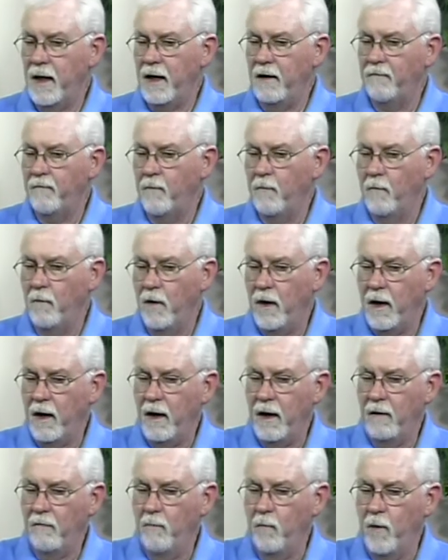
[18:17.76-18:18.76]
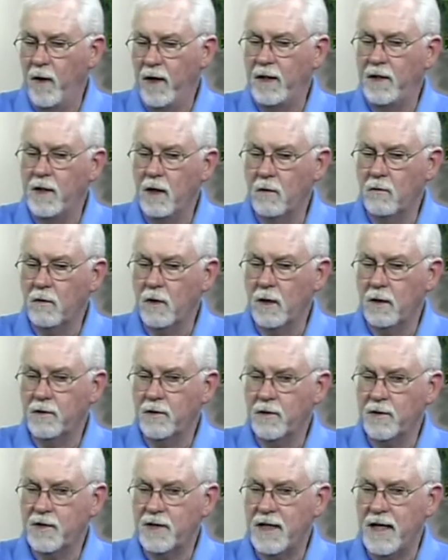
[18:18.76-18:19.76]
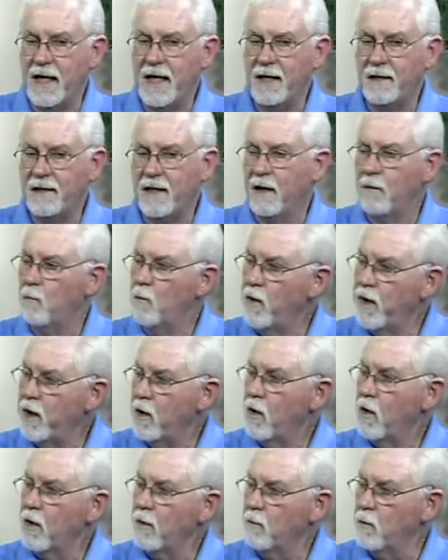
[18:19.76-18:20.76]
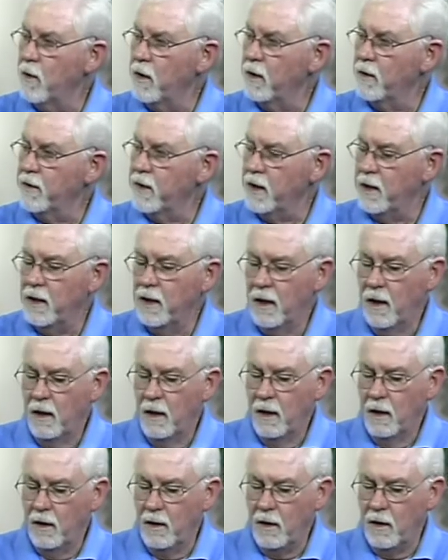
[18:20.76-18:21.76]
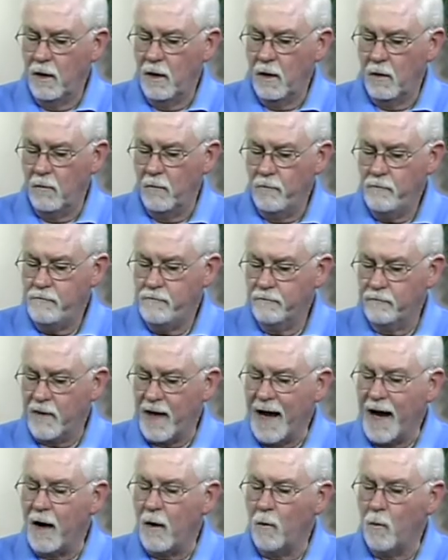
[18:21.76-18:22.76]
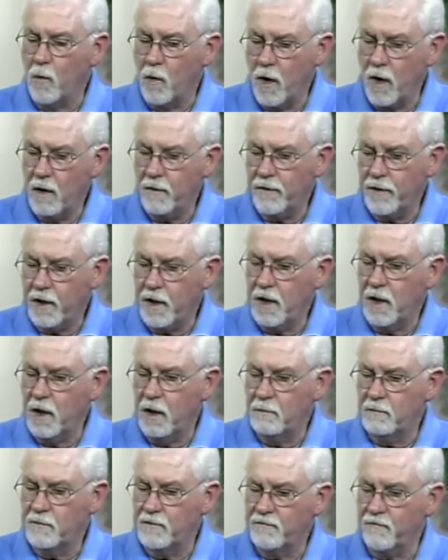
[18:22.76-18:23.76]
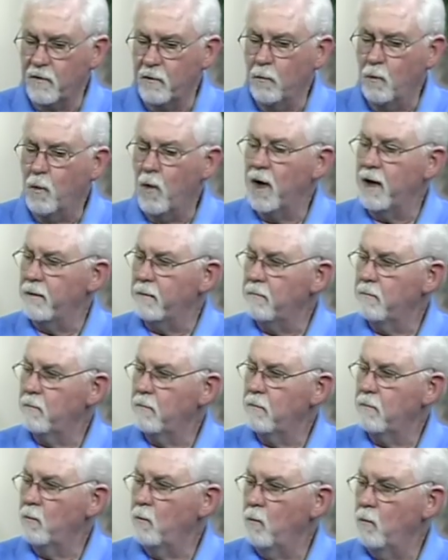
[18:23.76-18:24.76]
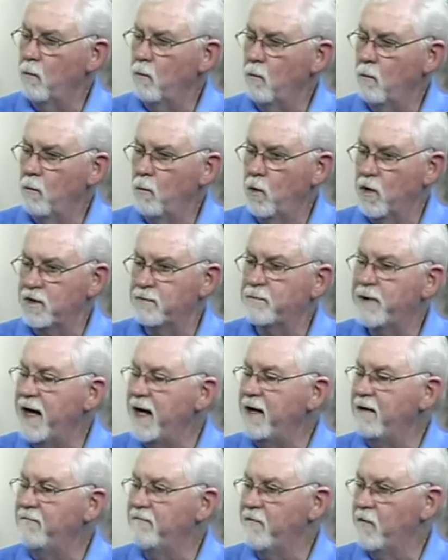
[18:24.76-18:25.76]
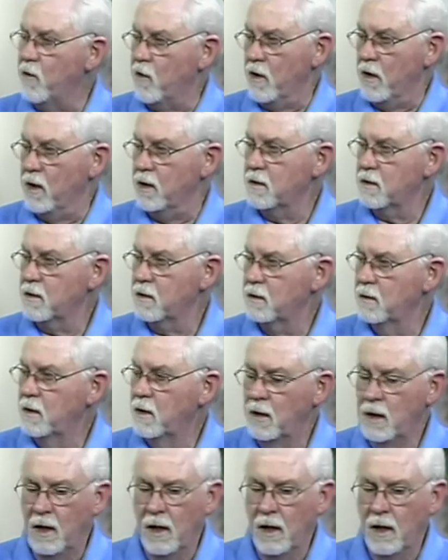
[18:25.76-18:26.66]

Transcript: If we don't understand that we are worthy, you know, our worth comes from what was paid for us. Mm-hmm